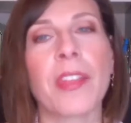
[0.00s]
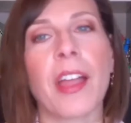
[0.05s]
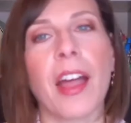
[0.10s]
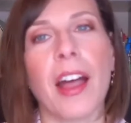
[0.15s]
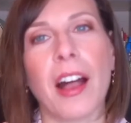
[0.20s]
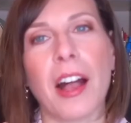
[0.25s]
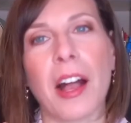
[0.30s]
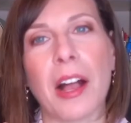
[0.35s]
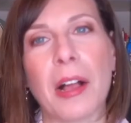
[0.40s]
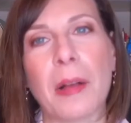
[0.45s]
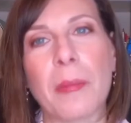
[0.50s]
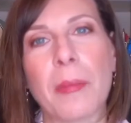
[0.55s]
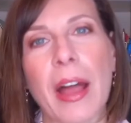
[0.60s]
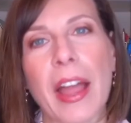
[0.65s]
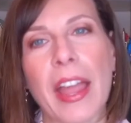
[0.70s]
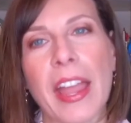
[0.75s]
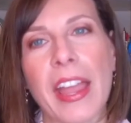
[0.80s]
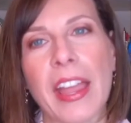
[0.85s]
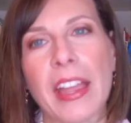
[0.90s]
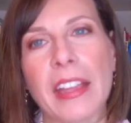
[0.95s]
Um,
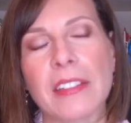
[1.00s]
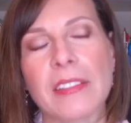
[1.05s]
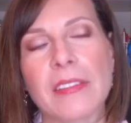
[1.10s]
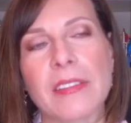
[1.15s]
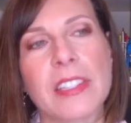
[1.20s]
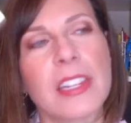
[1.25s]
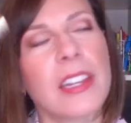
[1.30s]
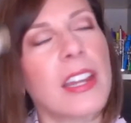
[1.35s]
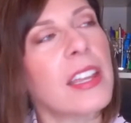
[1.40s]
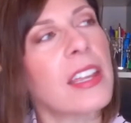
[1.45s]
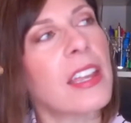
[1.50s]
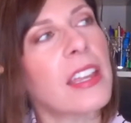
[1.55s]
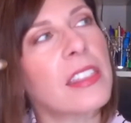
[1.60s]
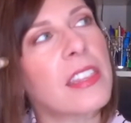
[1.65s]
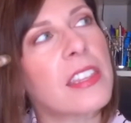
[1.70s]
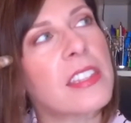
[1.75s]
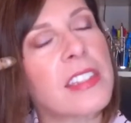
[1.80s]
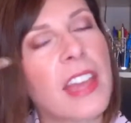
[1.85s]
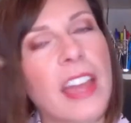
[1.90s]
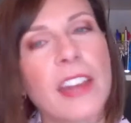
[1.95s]
I did I get
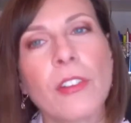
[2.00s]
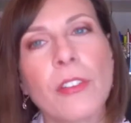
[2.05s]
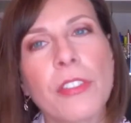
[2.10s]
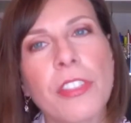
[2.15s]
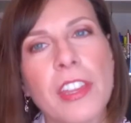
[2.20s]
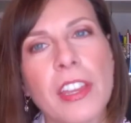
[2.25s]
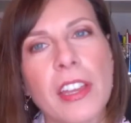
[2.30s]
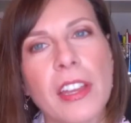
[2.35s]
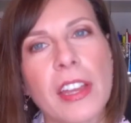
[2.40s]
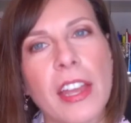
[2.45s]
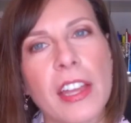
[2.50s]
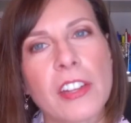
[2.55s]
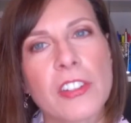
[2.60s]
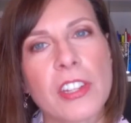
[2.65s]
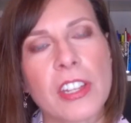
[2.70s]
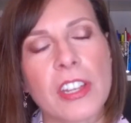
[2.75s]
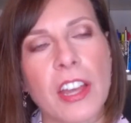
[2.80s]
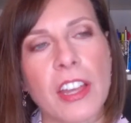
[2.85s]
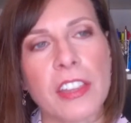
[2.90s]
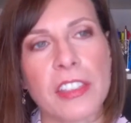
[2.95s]
this? I don't think I
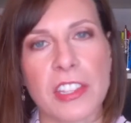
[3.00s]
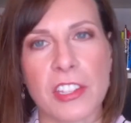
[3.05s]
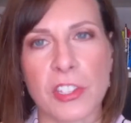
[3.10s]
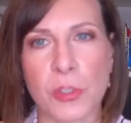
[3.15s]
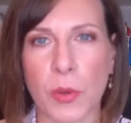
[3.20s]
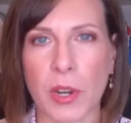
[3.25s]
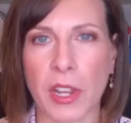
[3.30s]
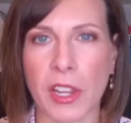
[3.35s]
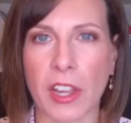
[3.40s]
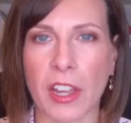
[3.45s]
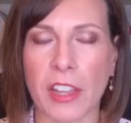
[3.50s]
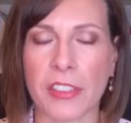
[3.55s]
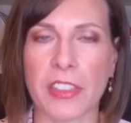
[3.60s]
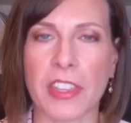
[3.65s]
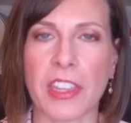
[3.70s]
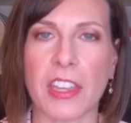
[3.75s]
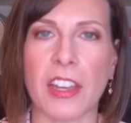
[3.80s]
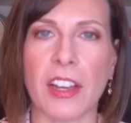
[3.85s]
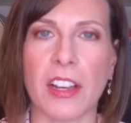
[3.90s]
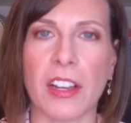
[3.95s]
actually got this when I got
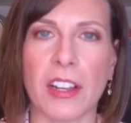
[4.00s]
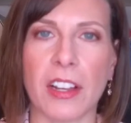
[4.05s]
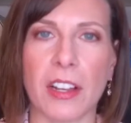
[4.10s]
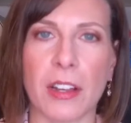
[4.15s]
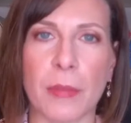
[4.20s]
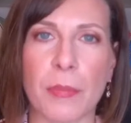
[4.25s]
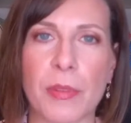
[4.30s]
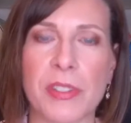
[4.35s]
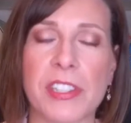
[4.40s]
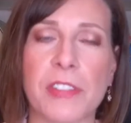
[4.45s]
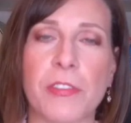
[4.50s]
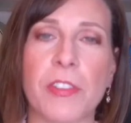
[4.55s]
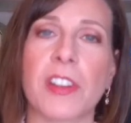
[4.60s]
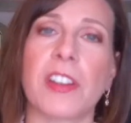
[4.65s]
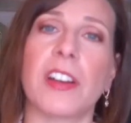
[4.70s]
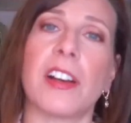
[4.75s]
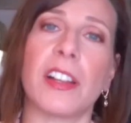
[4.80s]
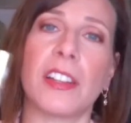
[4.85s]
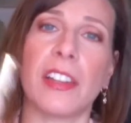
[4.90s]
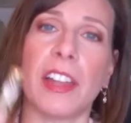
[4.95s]
the uh,
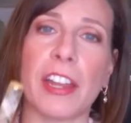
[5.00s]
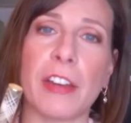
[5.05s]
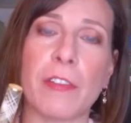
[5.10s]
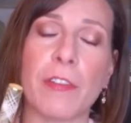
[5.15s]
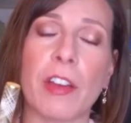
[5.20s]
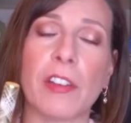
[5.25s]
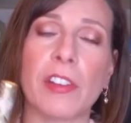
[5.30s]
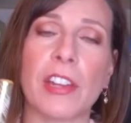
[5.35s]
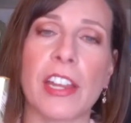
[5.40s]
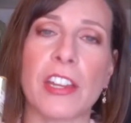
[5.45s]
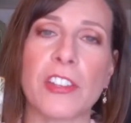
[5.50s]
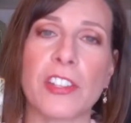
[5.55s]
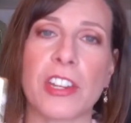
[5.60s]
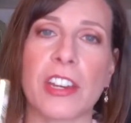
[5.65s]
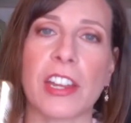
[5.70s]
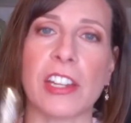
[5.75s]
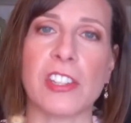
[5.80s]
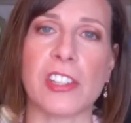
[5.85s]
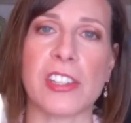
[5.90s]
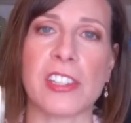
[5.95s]
Pacifica A Light
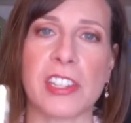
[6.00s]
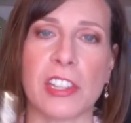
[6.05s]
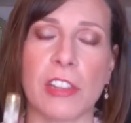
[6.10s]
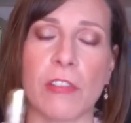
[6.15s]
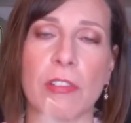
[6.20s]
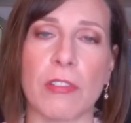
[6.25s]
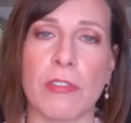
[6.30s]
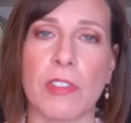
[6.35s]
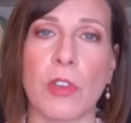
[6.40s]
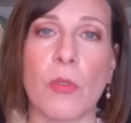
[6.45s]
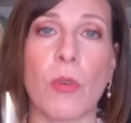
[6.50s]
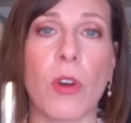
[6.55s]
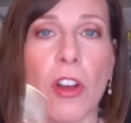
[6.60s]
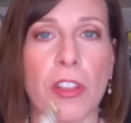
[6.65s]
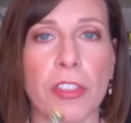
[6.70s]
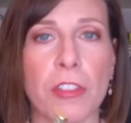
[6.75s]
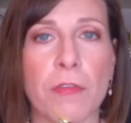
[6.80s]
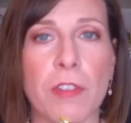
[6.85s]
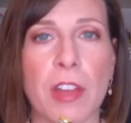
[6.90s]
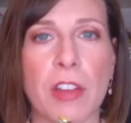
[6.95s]
Foundation. I just did the review
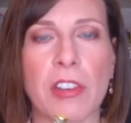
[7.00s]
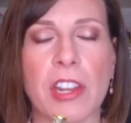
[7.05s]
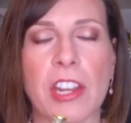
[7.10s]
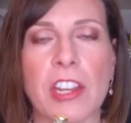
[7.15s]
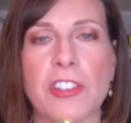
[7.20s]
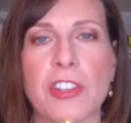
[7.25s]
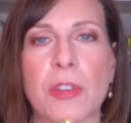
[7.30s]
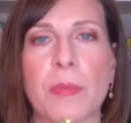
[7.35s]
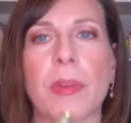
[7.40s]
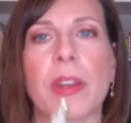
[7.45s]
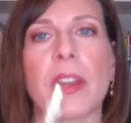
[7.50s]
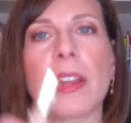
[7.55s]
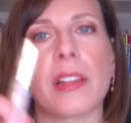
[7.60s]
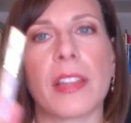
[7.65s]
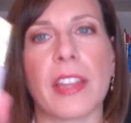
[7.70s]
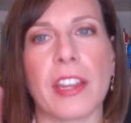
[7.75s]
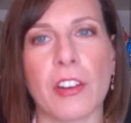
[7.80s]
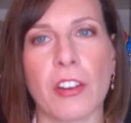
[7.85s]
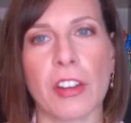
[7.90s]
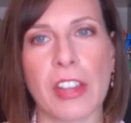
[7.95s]
on the foundation, but I
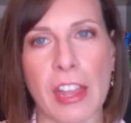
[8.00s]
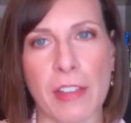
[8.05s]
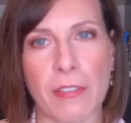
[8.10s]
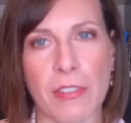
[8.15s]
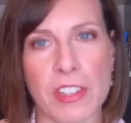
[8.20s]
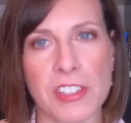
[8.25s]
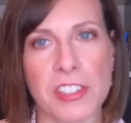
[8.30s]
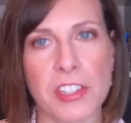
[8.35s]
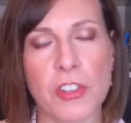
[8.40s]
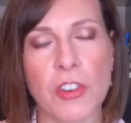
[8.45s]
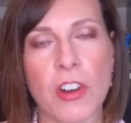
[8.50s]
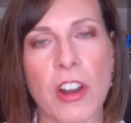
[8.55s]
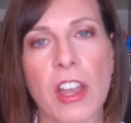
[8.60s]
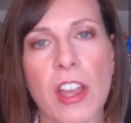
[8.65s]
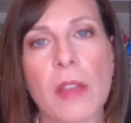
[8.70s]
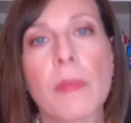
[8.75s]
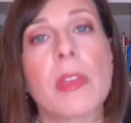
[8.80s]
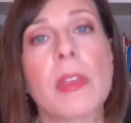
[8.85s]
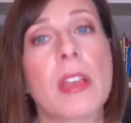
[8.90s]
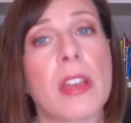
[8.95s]
later gave this a
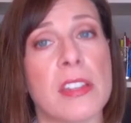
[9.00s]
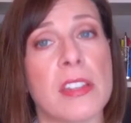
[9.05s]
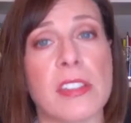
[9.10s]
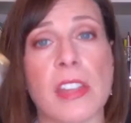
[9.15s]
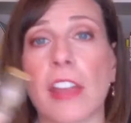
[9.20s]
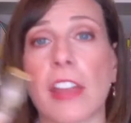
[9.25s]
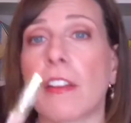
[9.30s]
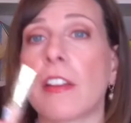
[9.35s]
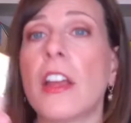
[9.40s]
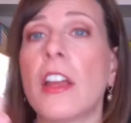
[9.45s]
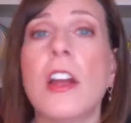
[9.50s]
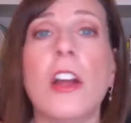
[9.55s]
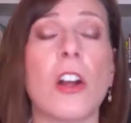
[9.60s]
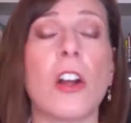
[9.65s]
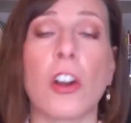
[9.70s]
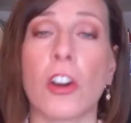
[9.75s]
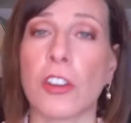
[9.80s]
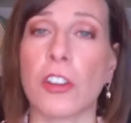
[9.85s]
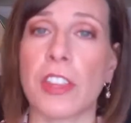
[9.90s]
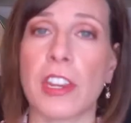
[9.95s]
try because I
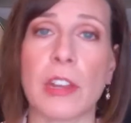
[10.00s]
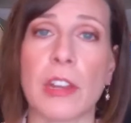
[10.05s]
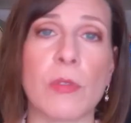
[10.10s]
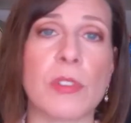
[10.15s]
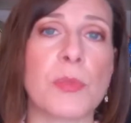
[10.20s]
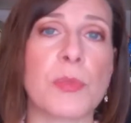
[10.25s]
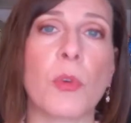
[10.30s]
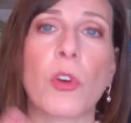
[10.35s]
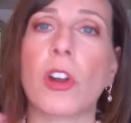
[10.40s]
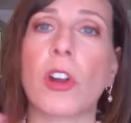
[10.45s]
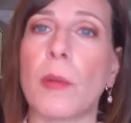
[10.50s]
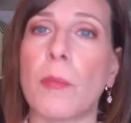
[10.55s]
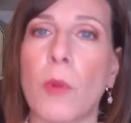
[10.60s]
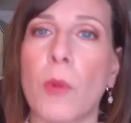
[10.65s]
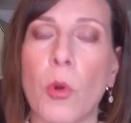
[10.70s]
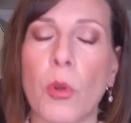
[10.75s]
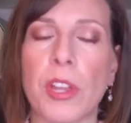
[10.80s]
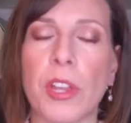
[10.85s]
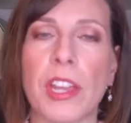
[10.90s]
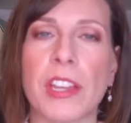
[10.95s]
heard that it was more
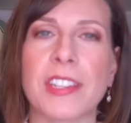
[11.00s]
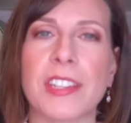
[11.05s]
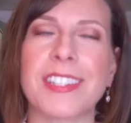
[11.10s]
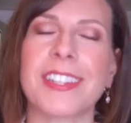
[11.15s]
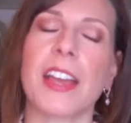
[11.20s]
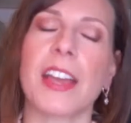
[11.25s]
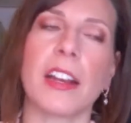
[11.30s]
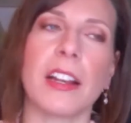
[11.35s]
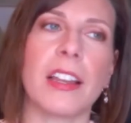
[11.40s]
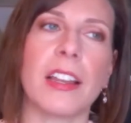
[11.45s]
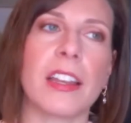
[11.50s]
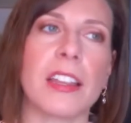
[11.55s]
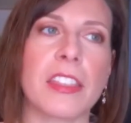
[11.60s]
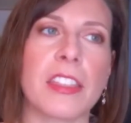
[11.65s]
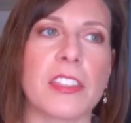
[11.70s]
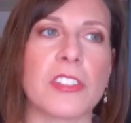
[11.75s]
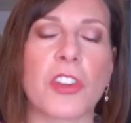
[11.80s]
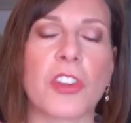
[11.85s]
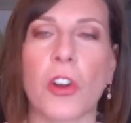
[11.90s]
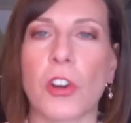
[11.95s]
emollient, kind of like
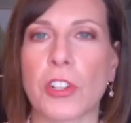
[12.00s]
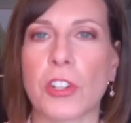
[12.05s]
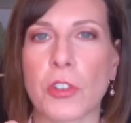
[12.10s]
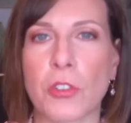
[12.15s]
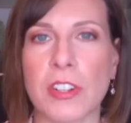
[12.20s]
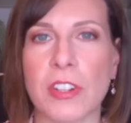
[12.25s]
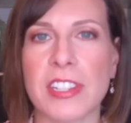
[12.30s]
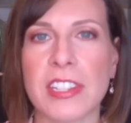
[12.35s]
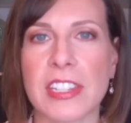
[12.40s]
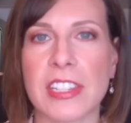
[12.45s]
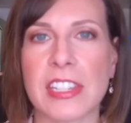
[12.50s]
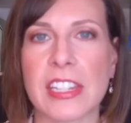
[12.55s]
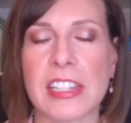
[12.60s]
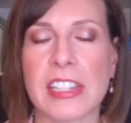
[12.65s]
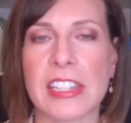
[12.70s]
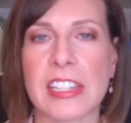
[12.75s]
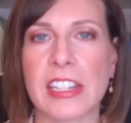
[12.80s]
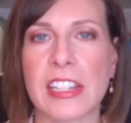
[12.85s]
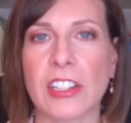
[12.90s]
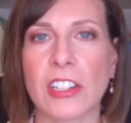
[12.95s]
the Tarte Creaseless
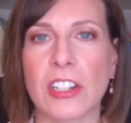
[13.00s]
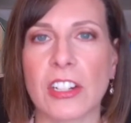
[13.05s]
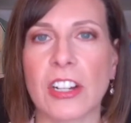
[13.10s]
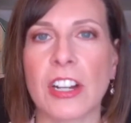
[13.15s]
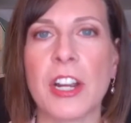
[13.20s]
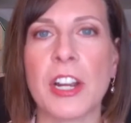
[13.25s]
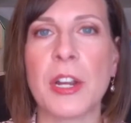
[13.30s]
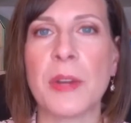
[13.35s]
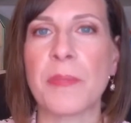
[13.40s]
Concealer.